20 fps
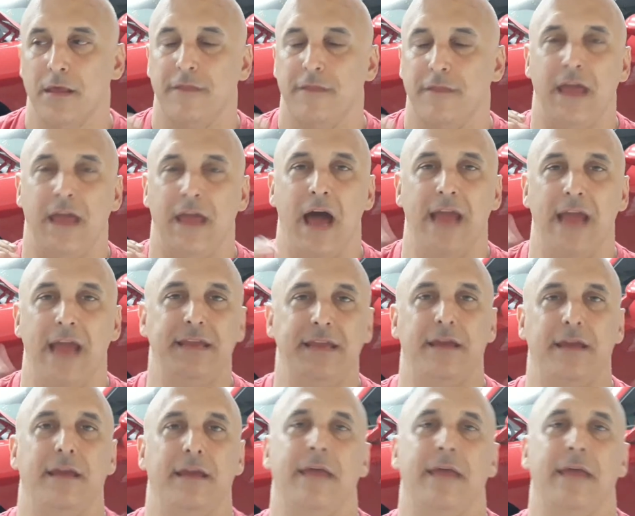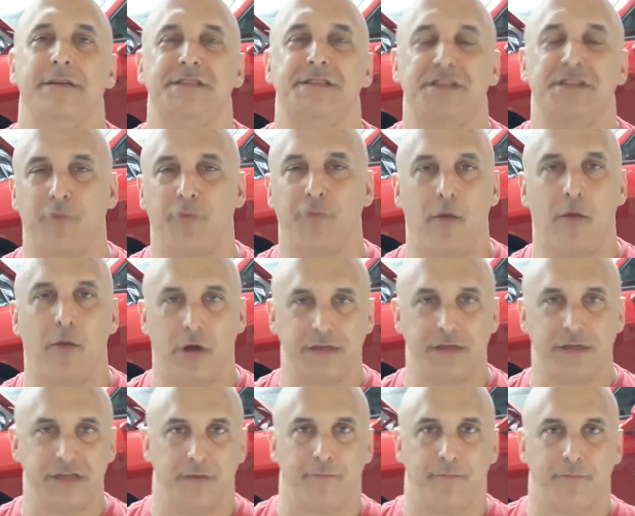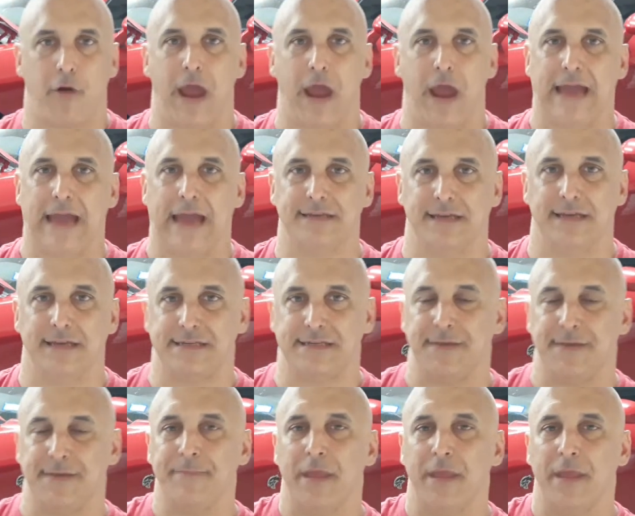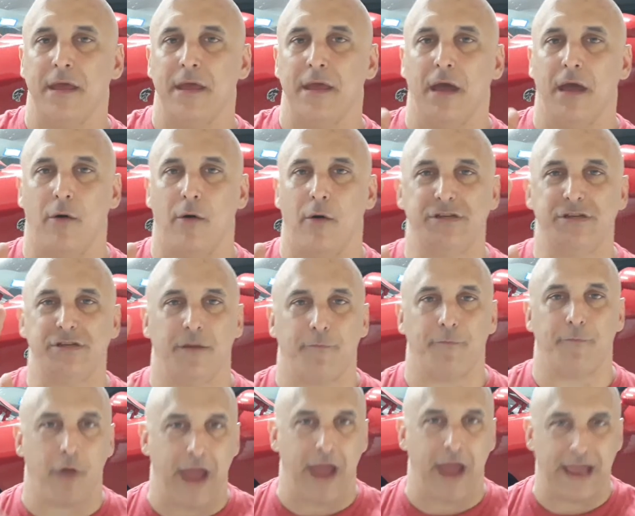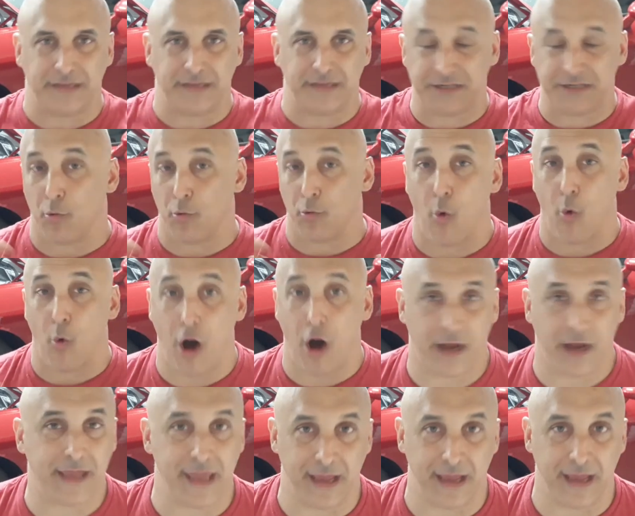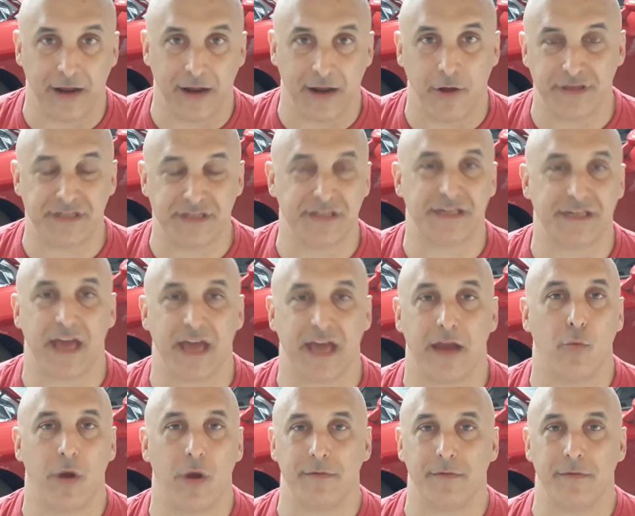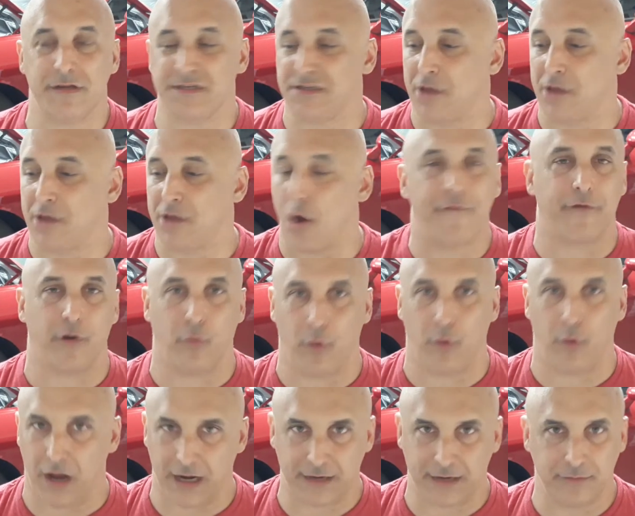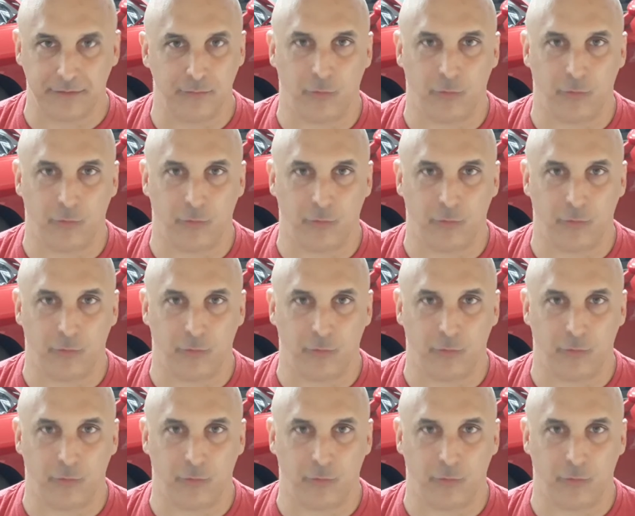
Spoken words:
The idea, and this is what I want you to practice. I want you to practice walking. I know this is kind of weird. Just go for a walk.